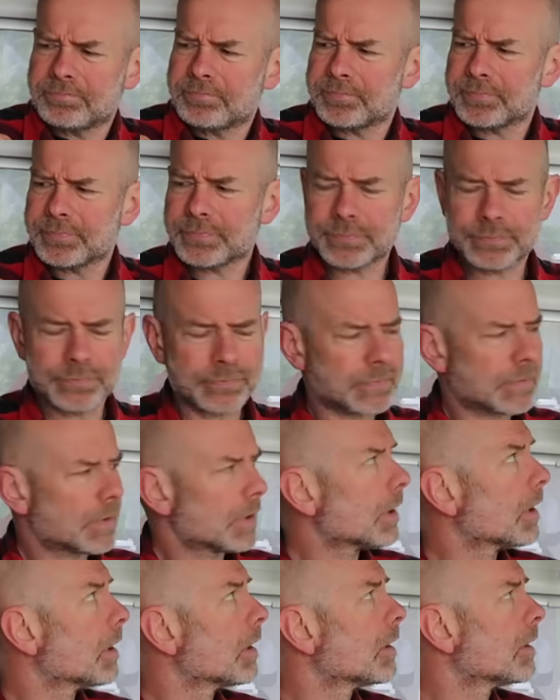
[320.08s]
and very,
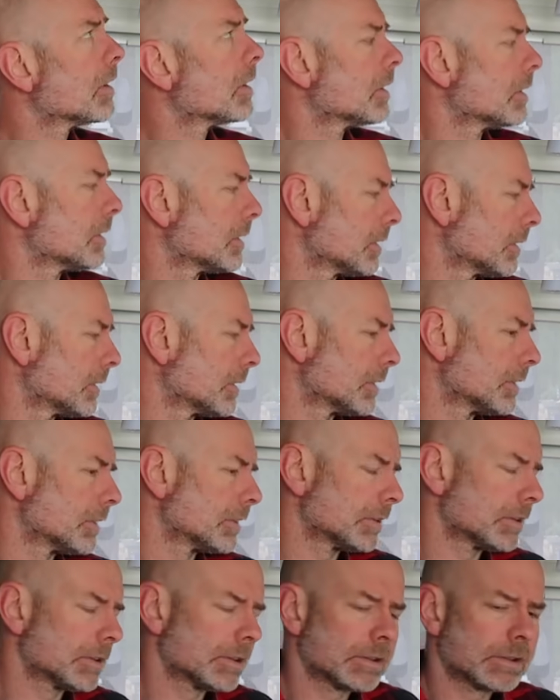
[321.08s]
very screaming.
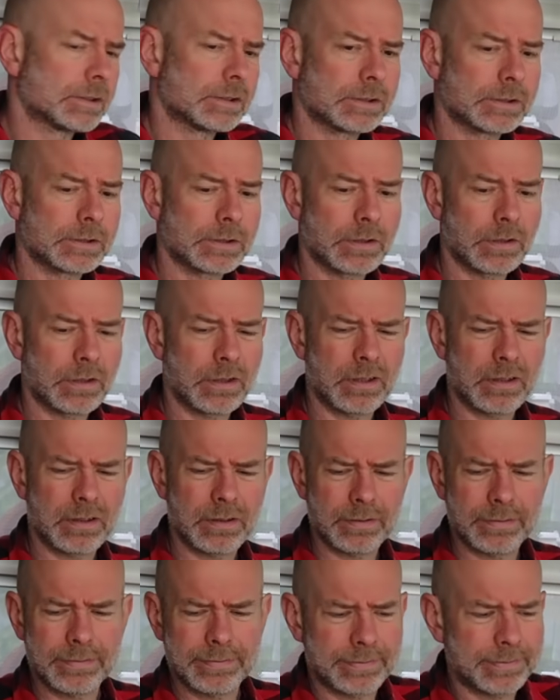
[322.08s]
So
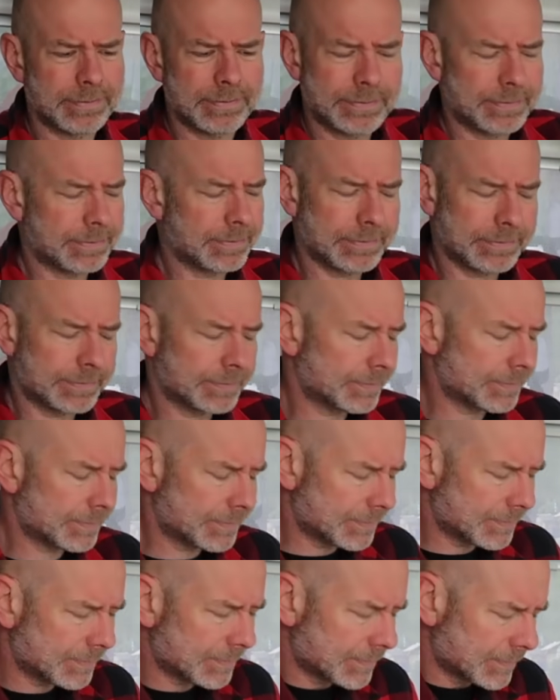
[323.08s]
think about,
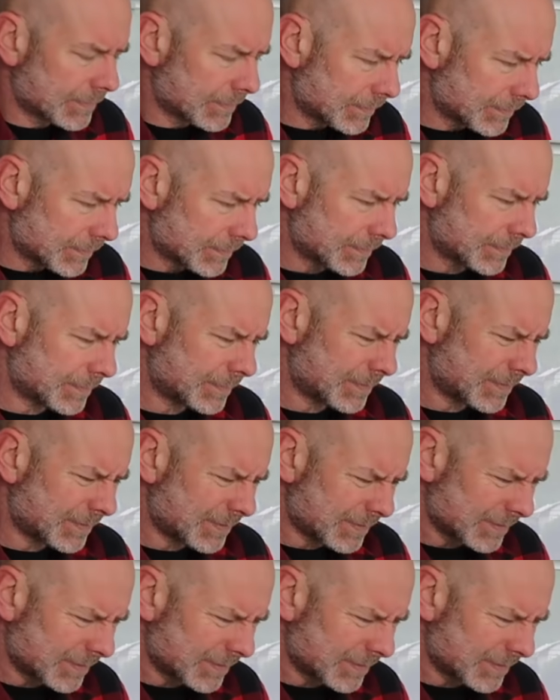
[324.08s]
how would I feel